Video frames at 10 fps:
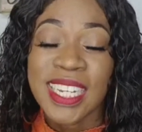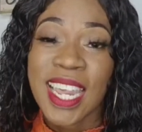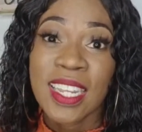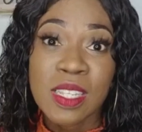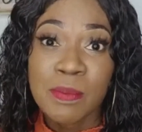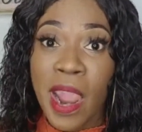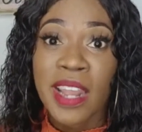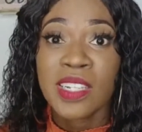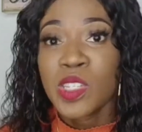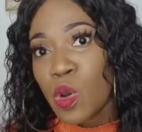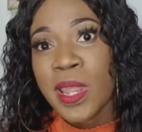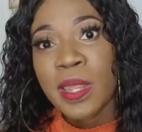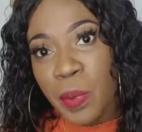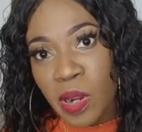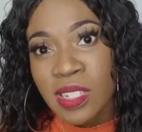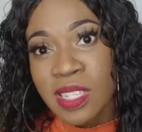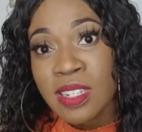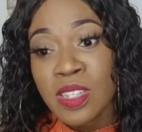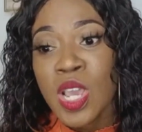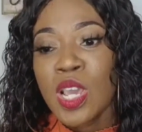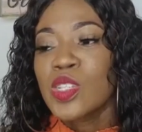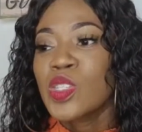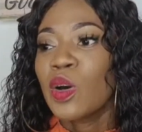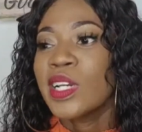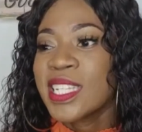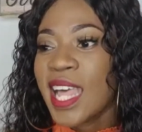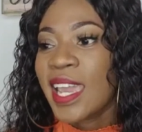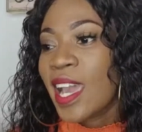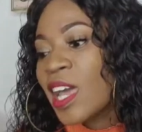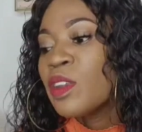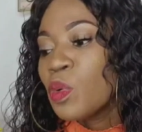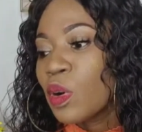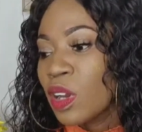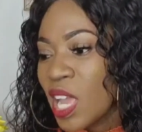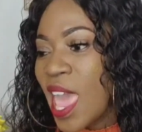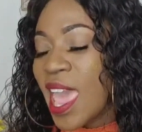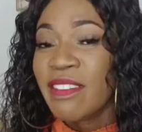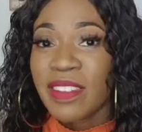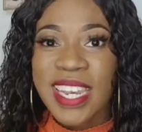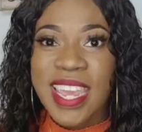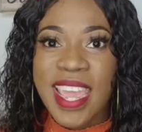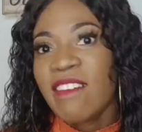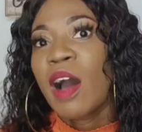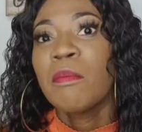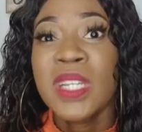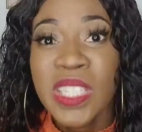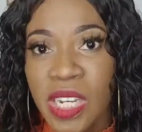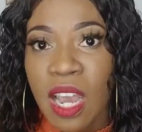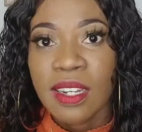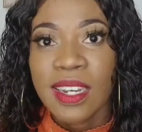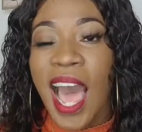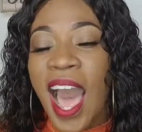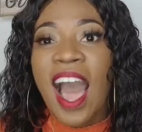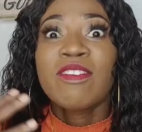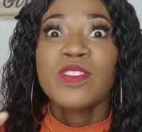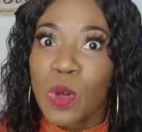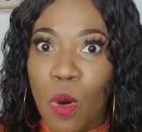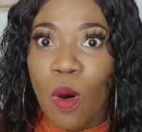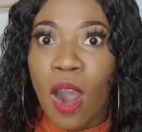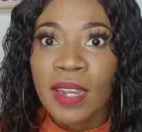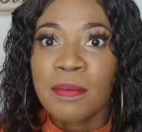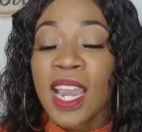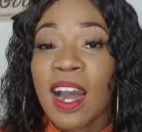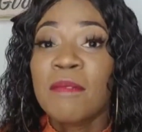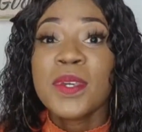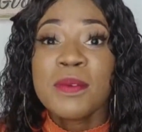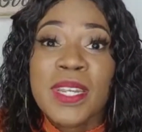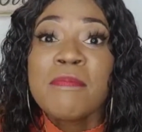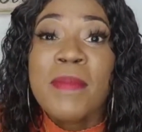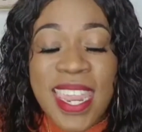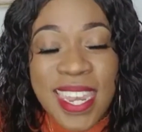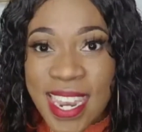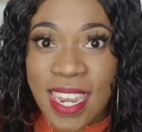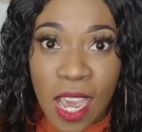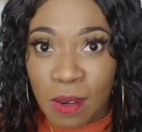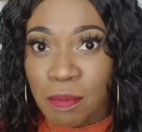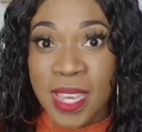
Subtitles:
inspiring so many persons. So it's like I know every day I have a mission. I have to go on because people depending on me.